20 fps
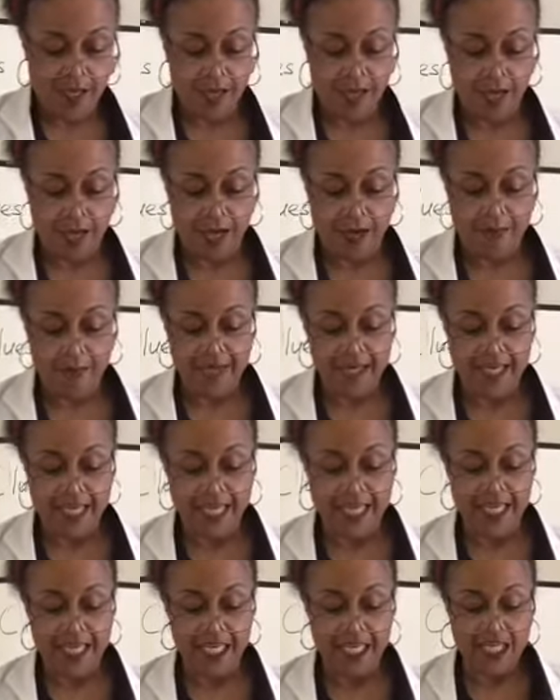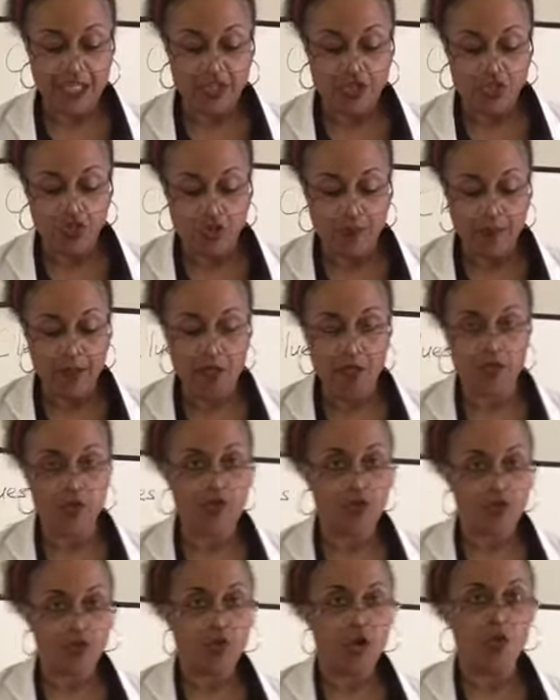In the kidney tubule,
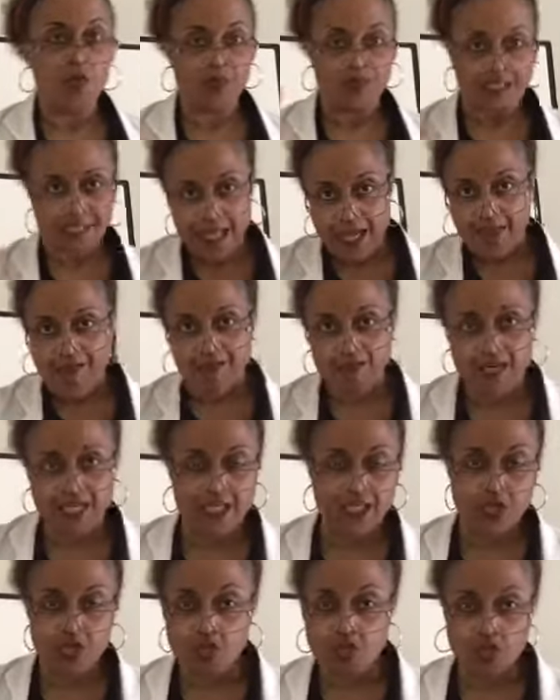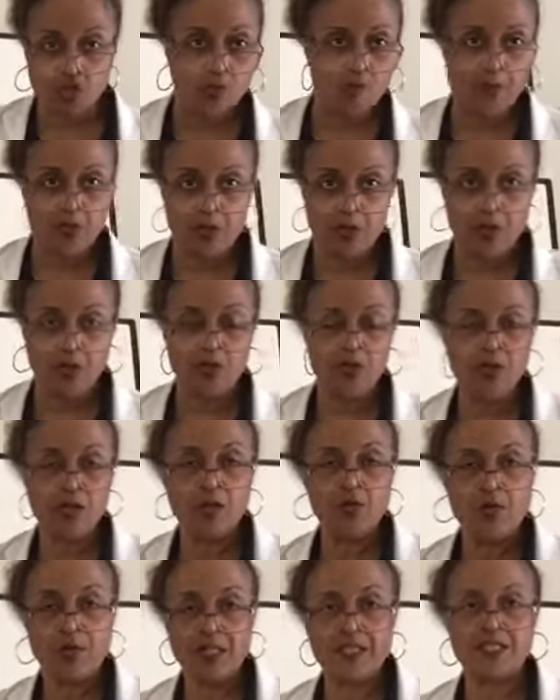you know whatever in the tubule
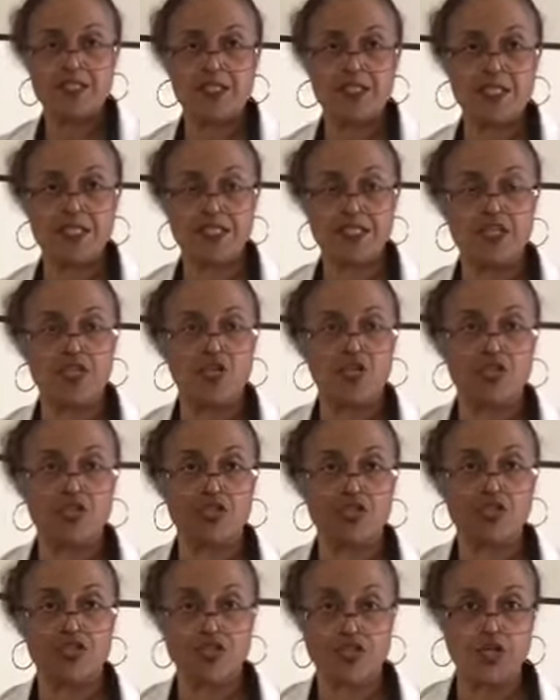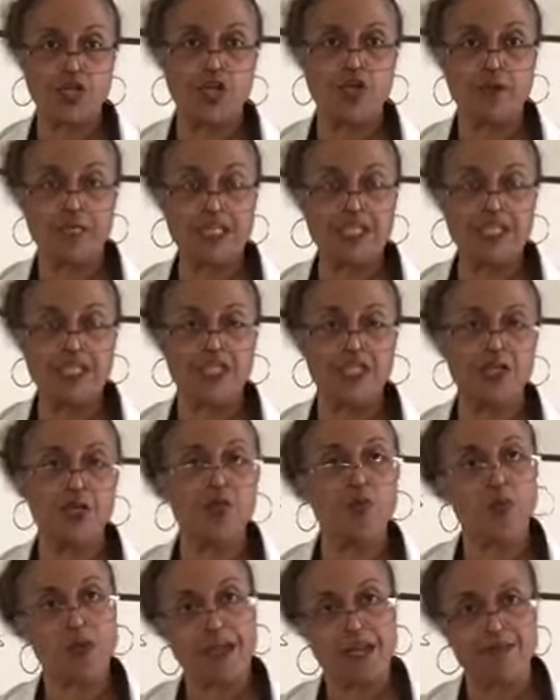is considered secretion.
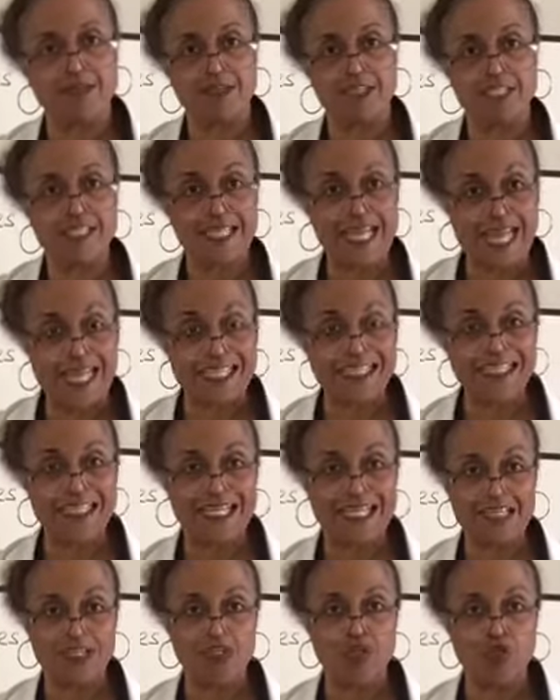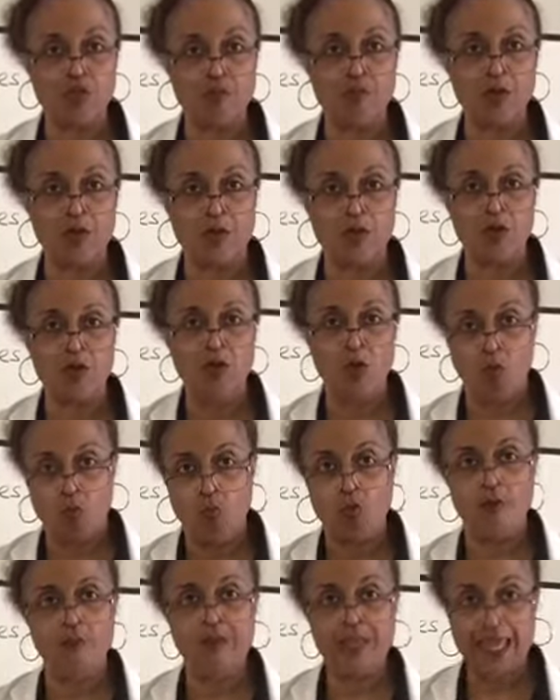Whatever stays in that tubule
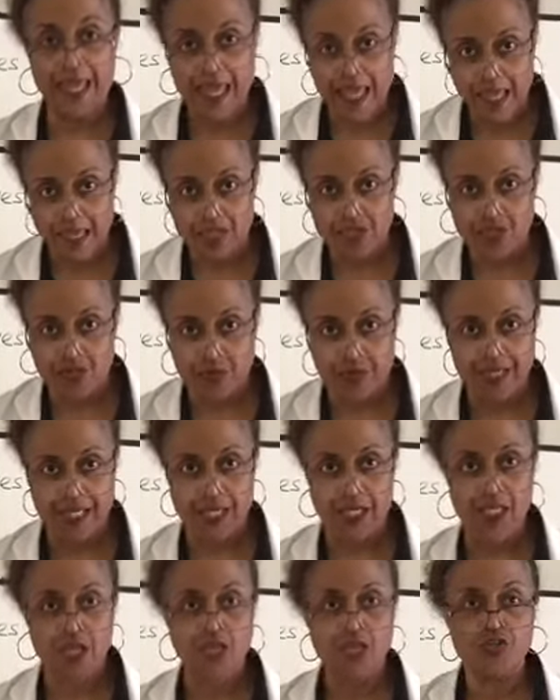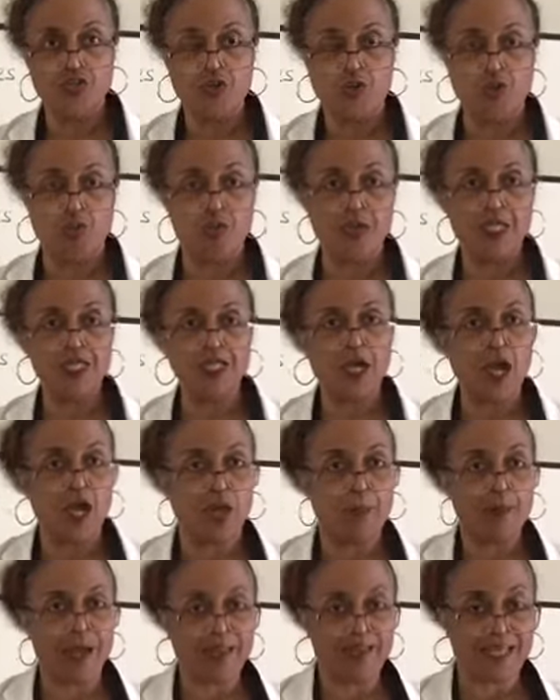will be excreted. So when we talk
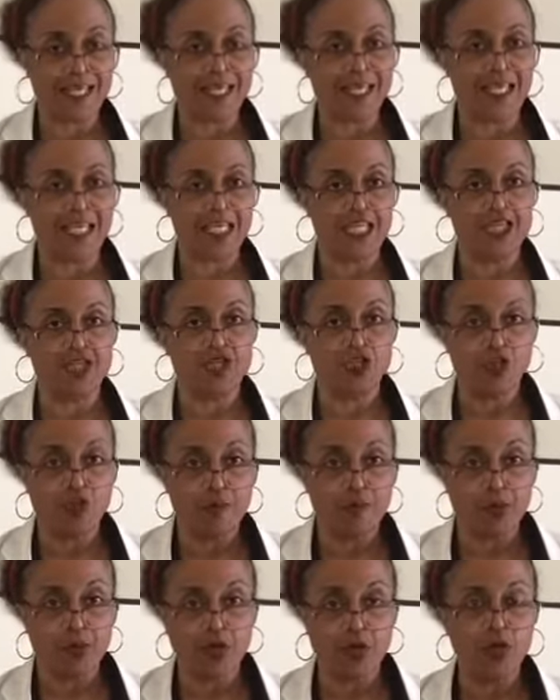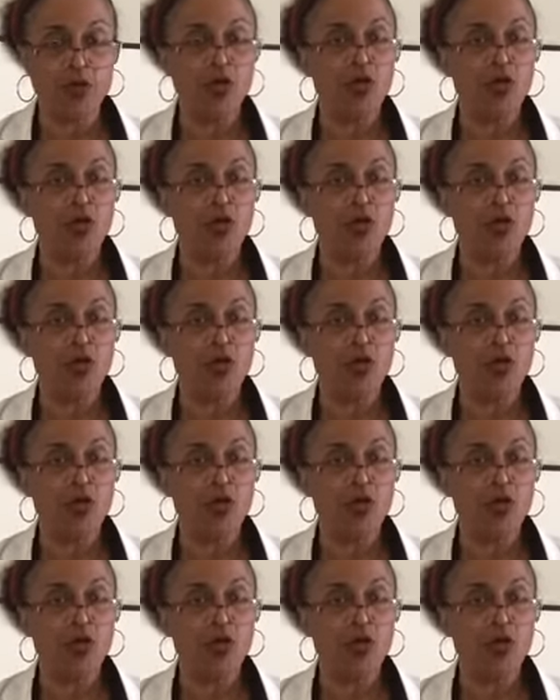about the kidney tubule,